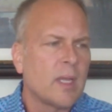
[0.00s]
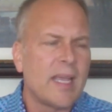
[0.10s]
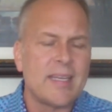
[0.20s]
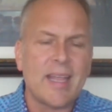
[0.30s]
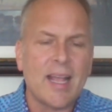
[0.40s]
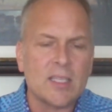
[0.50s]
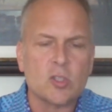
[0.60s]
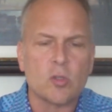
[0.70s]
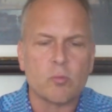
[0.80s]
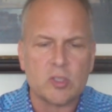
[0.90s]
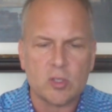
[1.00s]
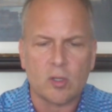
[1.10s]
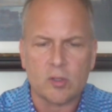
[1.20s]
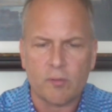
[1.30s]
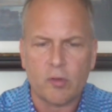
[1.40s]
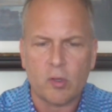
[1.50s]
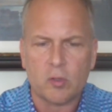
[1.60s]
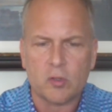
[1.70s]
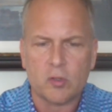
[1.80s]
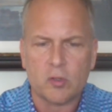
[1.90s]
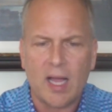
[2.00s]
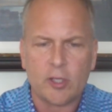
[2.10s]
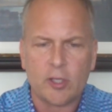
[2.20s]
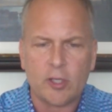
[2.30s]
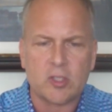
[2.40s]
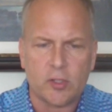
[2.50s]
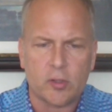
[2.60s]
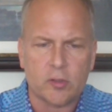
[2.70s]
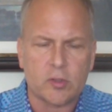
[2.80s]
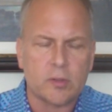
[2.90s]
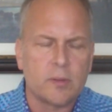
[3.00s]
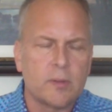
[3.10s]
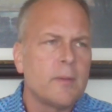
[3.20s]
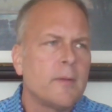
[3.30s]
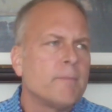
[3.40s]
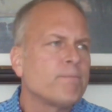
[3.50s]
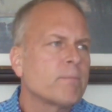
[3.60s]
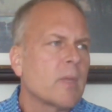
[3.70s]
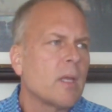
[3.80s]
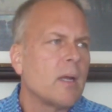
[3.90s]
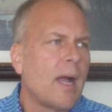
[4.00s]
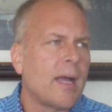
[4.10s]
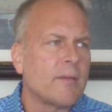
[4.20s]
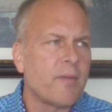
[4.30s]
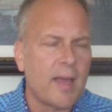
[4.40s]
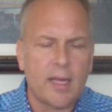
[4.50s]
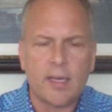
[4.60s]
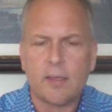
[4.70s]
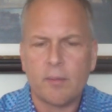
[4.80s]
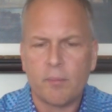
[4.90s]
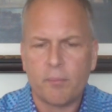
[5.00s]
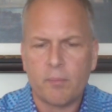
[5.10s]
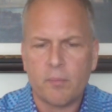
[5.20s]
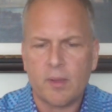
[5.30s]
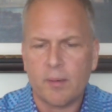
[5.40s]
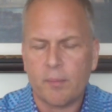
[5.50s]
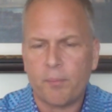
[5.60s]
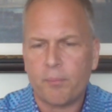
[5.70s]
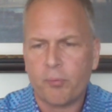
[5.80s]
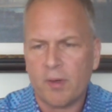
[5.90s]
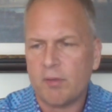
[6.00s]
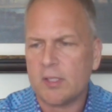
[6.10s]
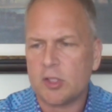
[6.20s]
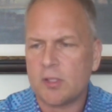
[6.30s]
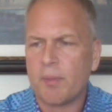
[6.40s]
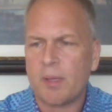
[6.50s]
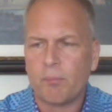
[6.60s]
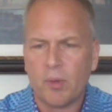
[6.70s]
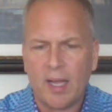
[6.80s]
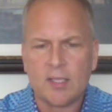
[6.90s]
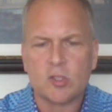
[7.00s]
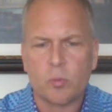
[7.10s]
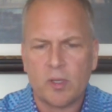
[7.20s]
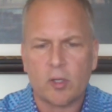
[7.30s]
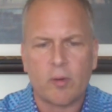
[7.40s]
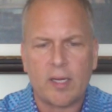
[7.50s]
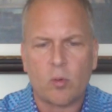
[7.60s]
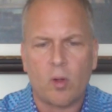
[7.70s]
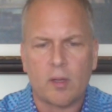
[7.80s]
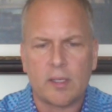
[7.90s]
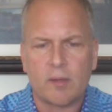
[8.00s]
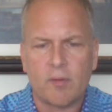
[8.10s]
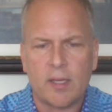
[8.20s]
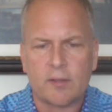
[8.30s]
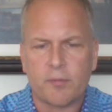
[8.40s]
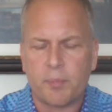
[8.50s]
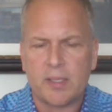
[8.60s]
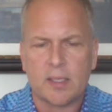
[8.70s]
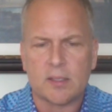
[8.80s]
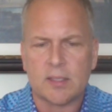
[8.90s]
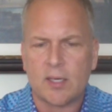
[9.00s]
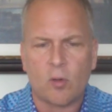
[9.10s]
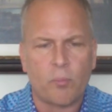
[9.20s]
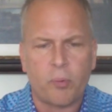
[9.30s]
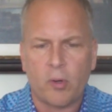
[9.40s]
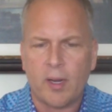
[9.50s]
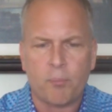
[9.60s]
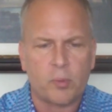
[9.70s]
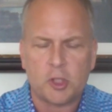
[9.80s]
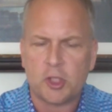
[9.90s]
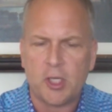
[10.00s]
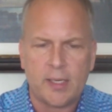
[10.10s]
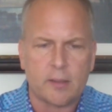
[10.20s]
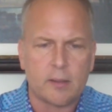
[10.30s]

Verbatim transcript: And as a result of those higher standards, I've had the privilege to been blessed with a great quality of life because I don't put up with shit,